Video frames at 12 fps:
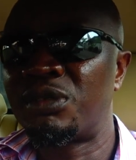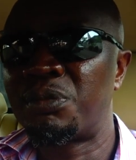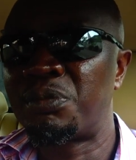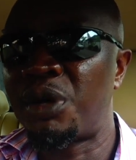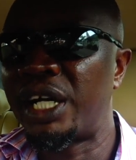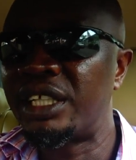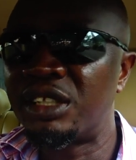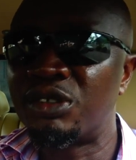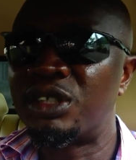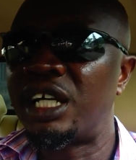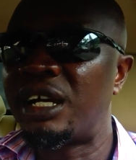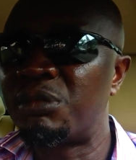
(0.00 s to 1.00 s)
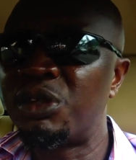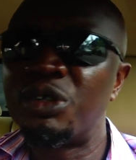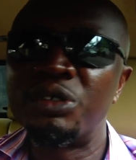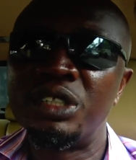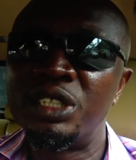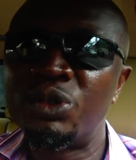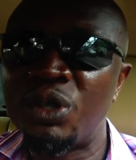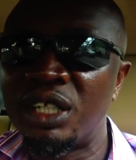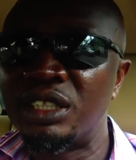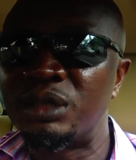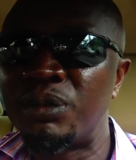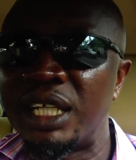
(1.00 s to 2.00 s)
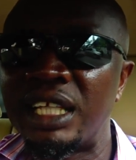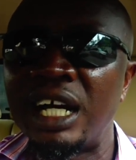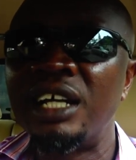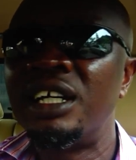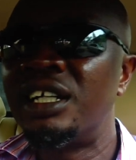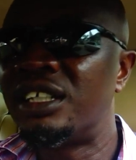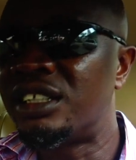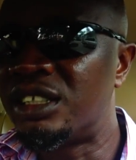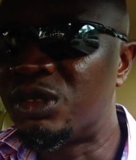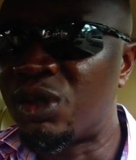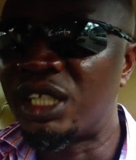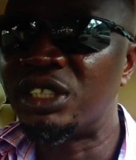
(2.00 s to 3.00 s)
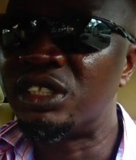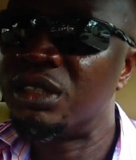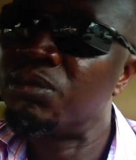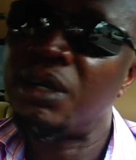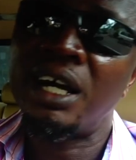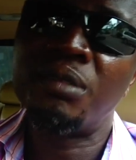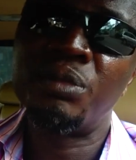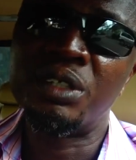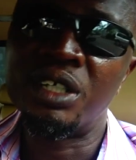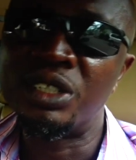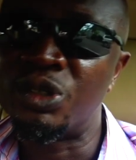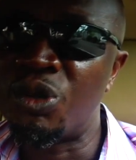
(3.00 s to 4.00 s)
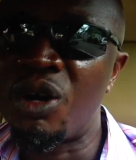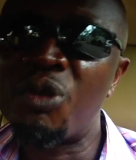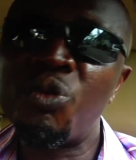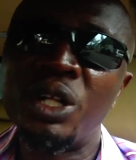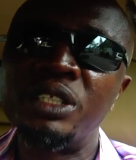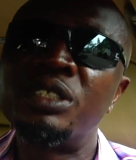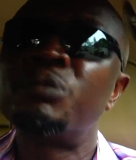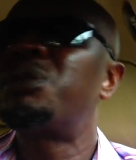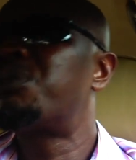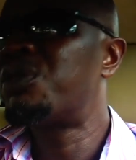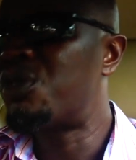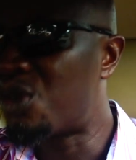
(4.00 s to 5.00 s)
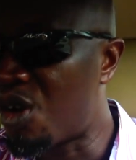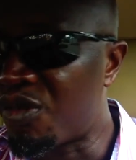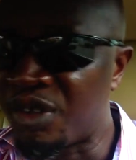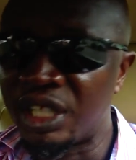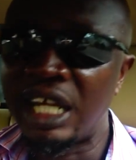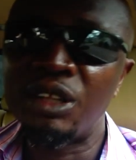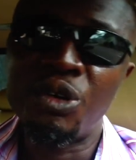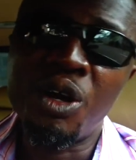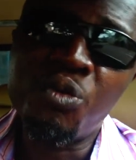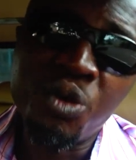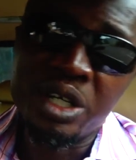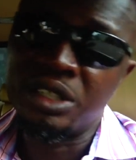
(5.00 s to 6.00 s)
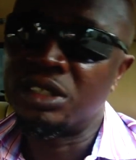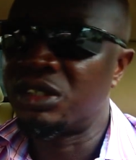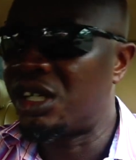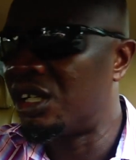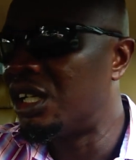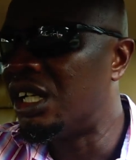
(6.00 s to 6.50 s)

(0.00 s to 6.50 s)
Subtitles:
point to them, oh, this one is better, this one is cheaper because it's lower quality. People will go for that lower quality. So